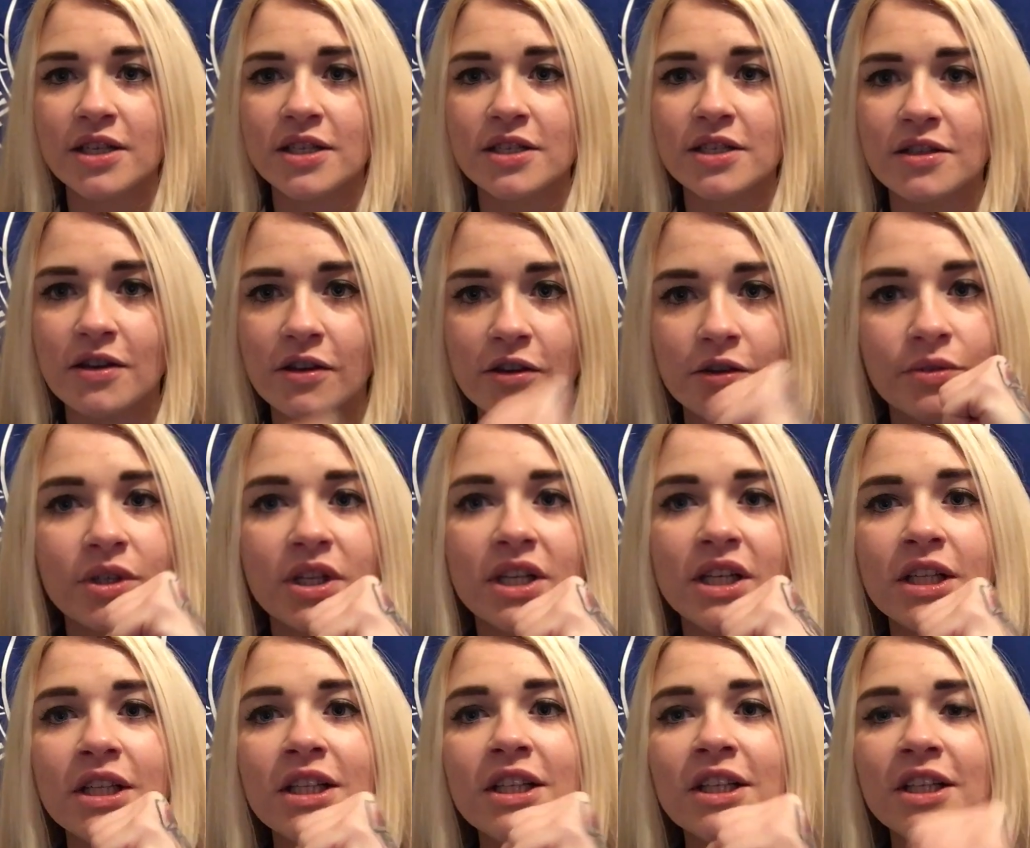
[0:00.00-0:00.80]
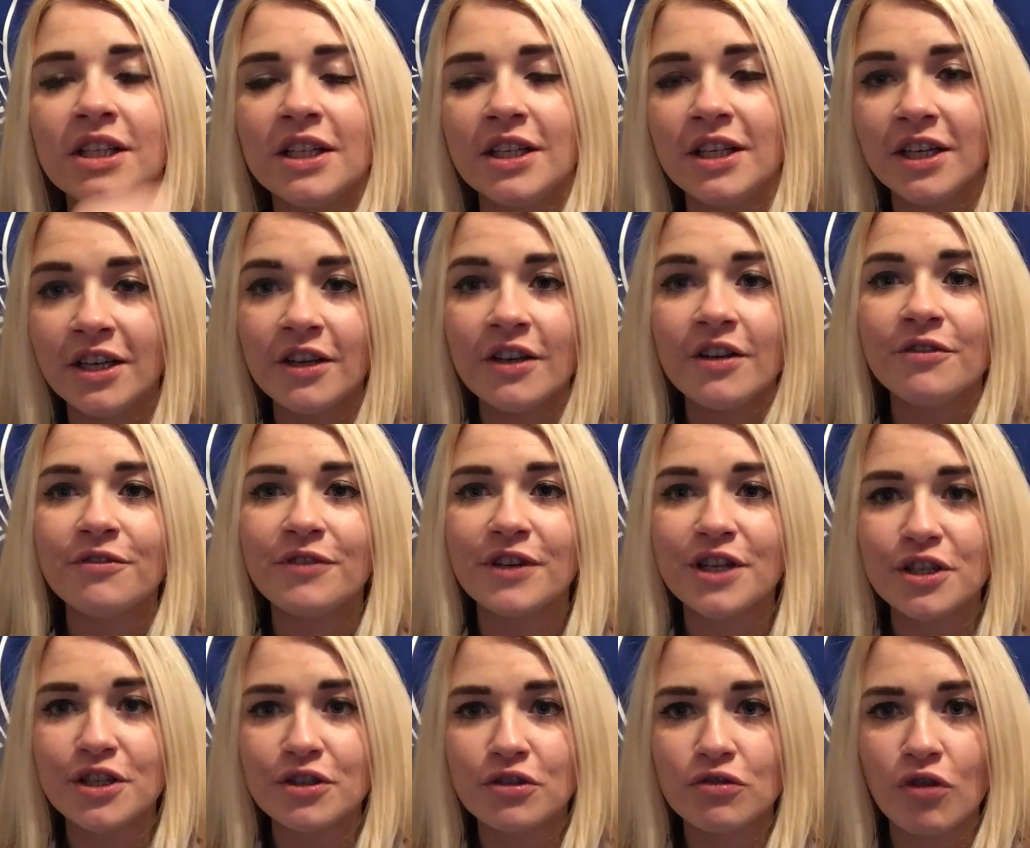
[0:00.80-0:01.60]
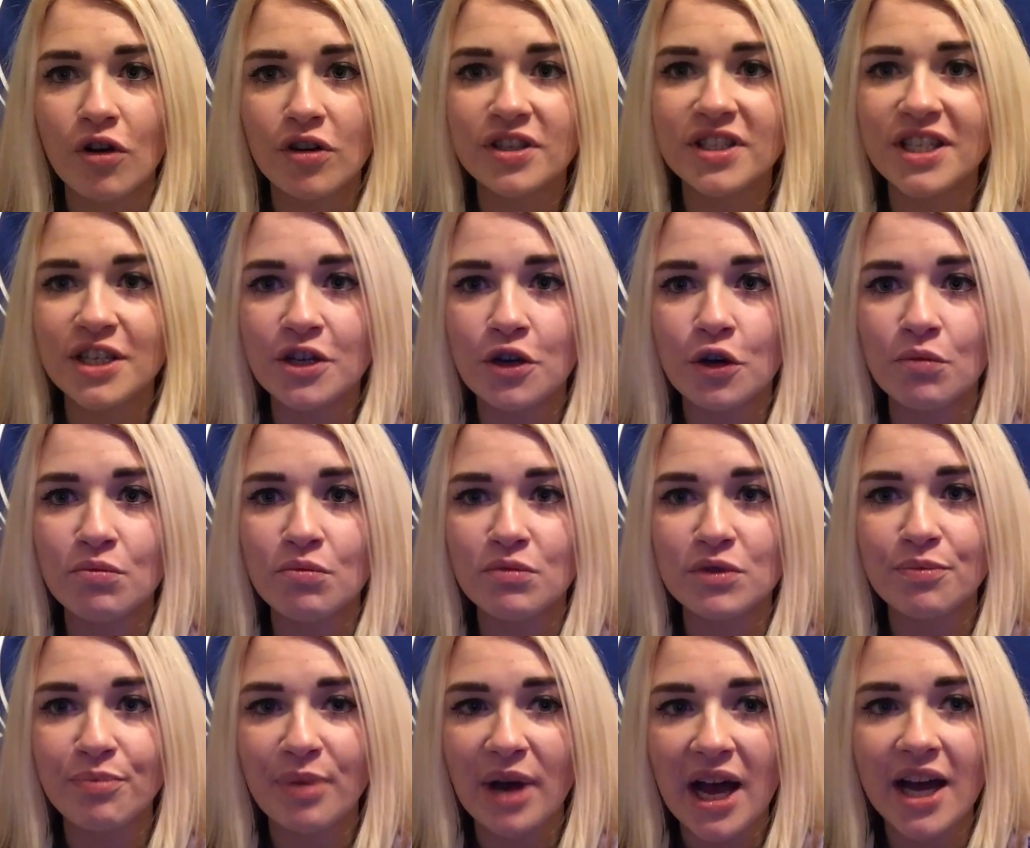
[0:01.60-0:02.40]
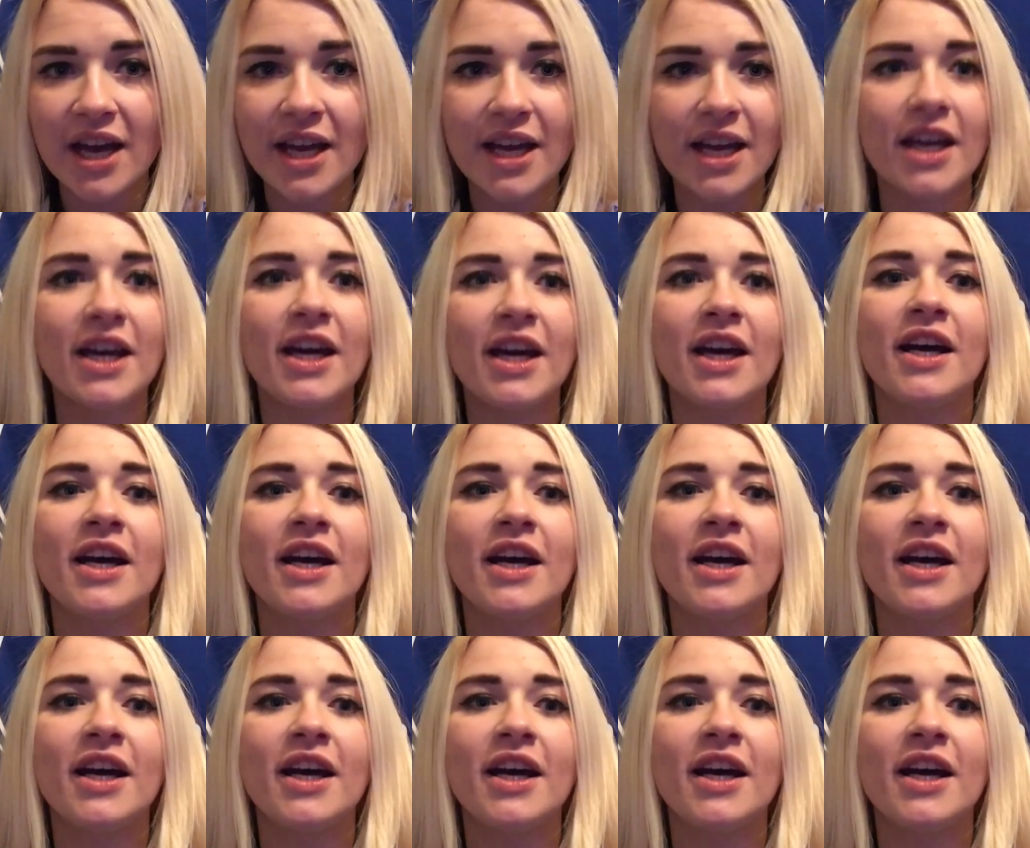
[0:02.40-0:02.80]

So fingers crossed he comes back.